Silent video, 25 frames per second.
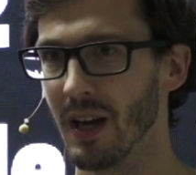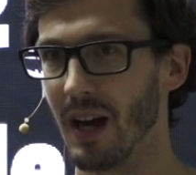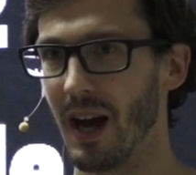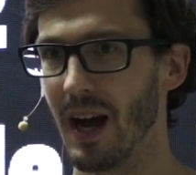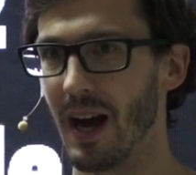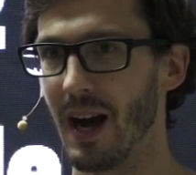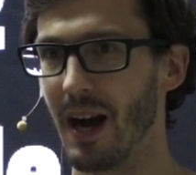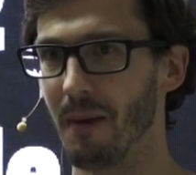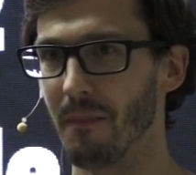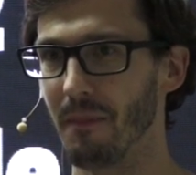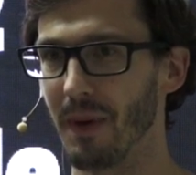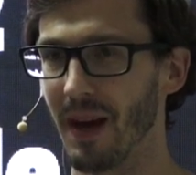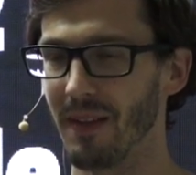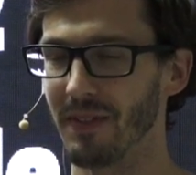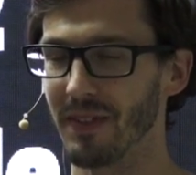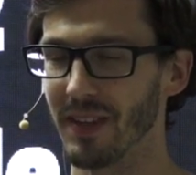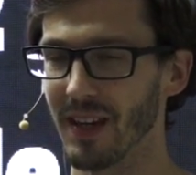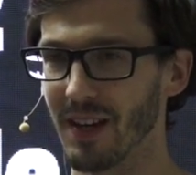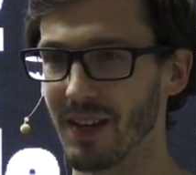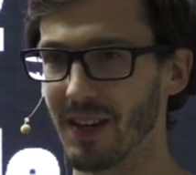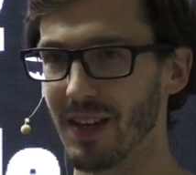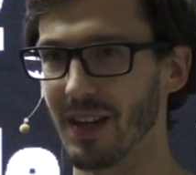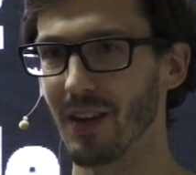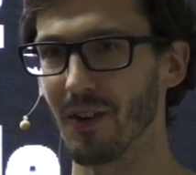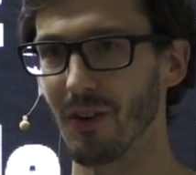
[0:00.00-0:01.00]
And the
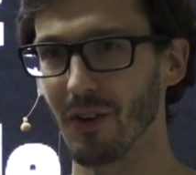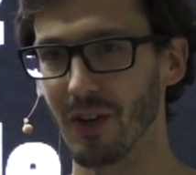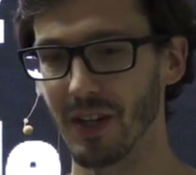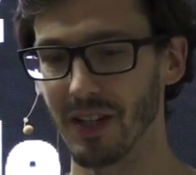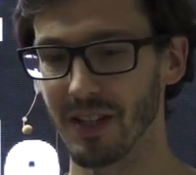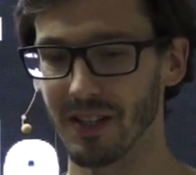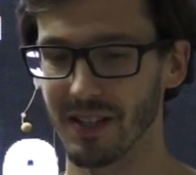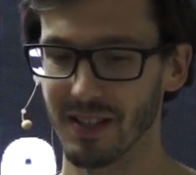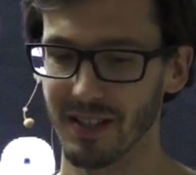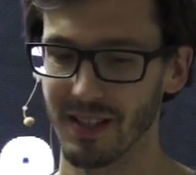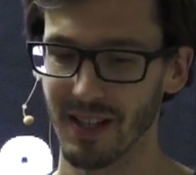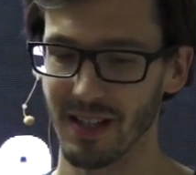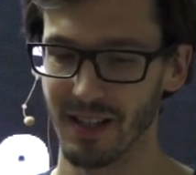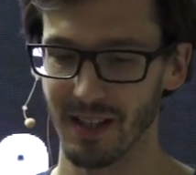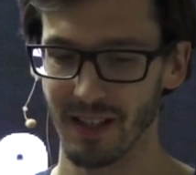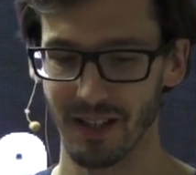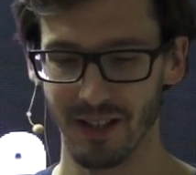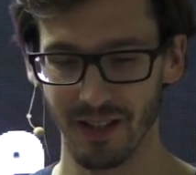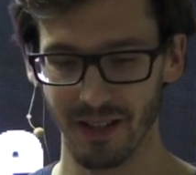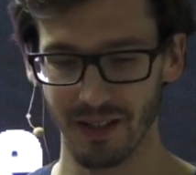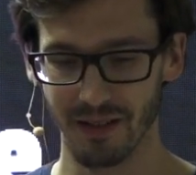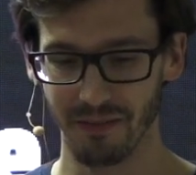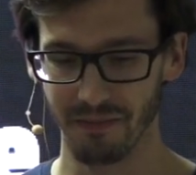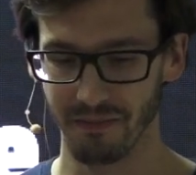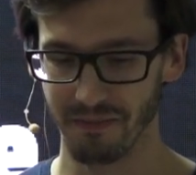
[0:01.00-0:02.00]
idea is
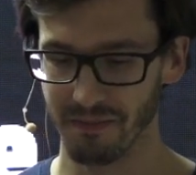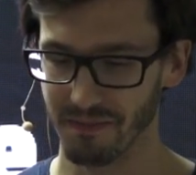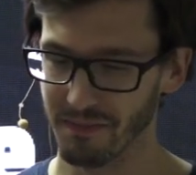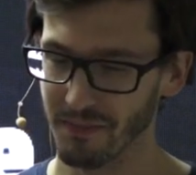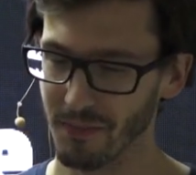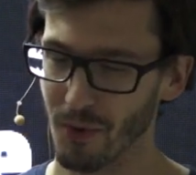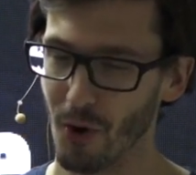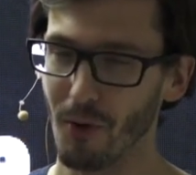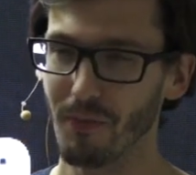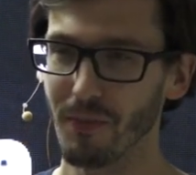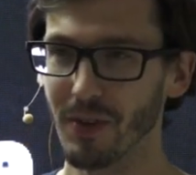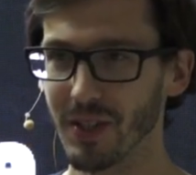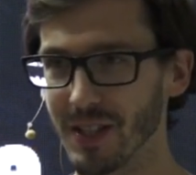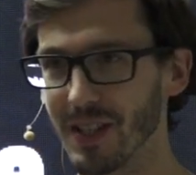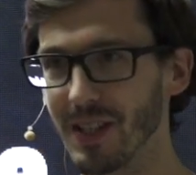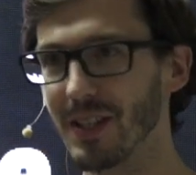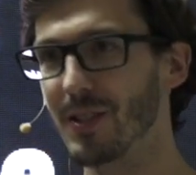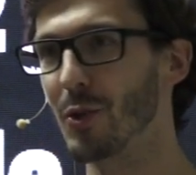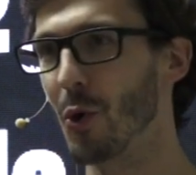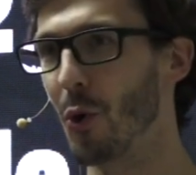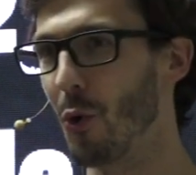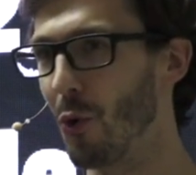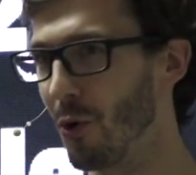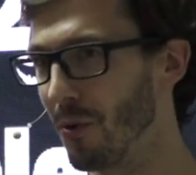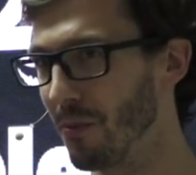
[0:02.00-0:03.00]
that obviously
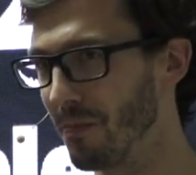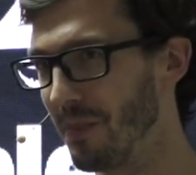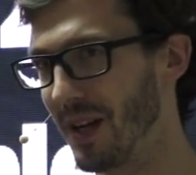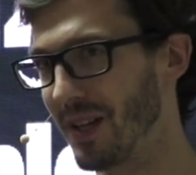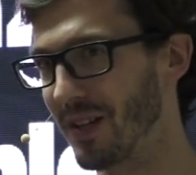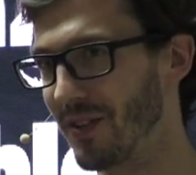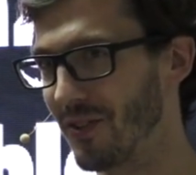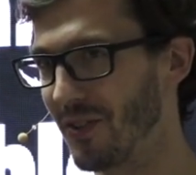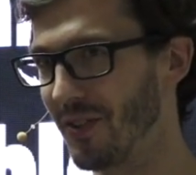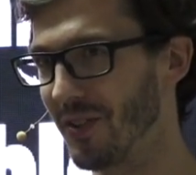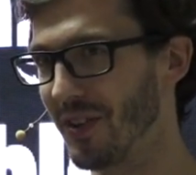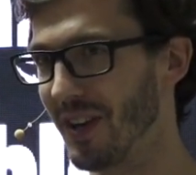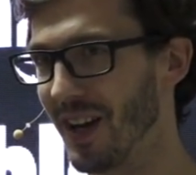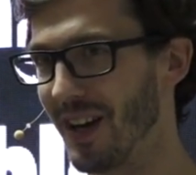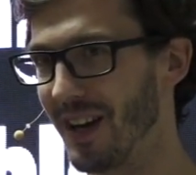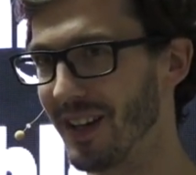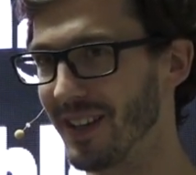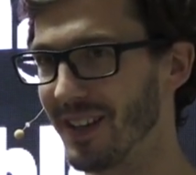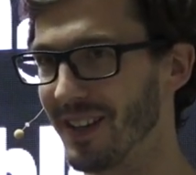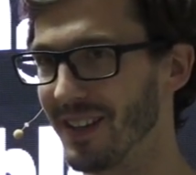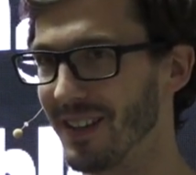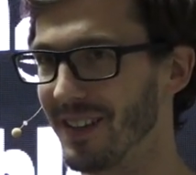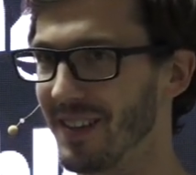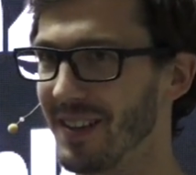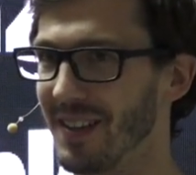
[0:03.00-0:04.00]
it's all better,
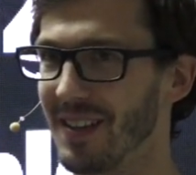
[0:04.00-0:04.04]
like